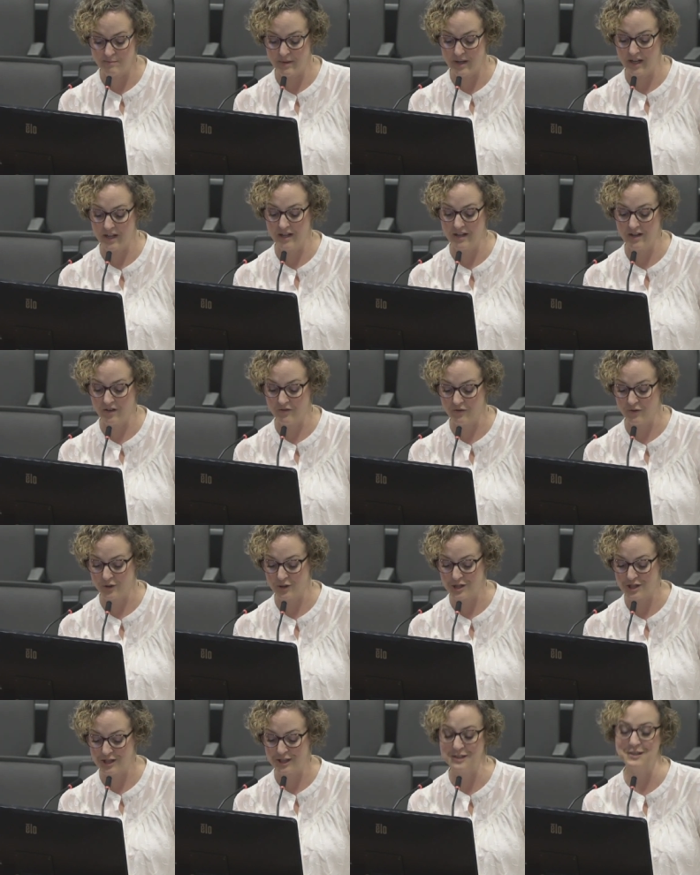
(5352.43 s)
But
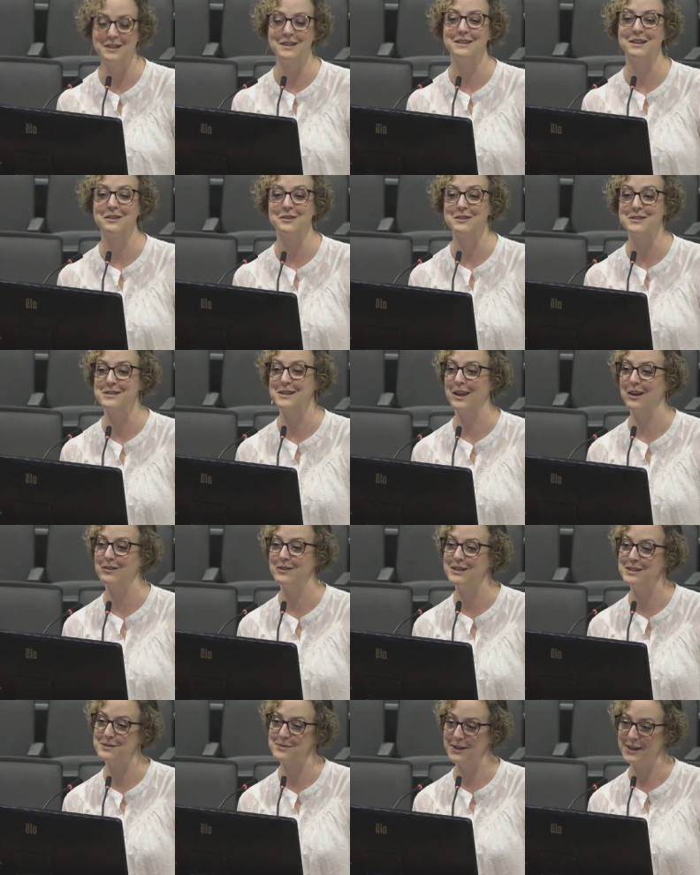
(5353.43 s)
unfortunately, Douglas
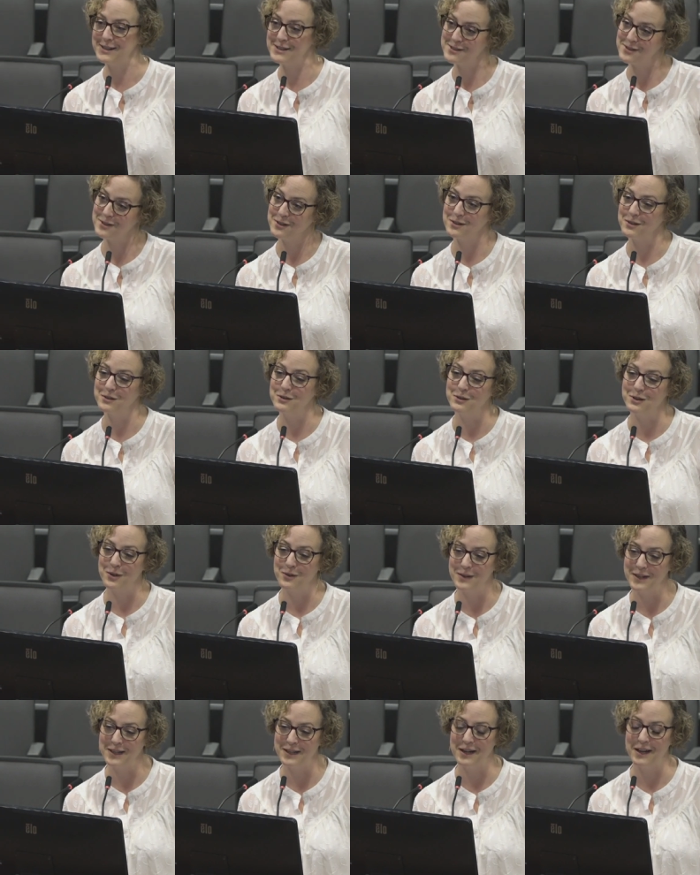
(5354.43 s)
County's rates are
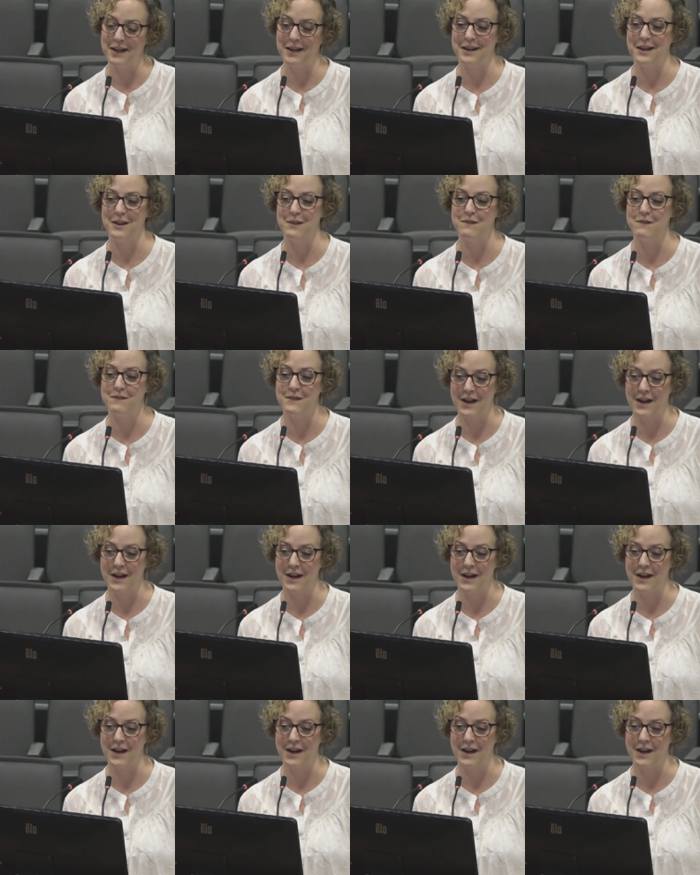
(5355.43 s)
growing at a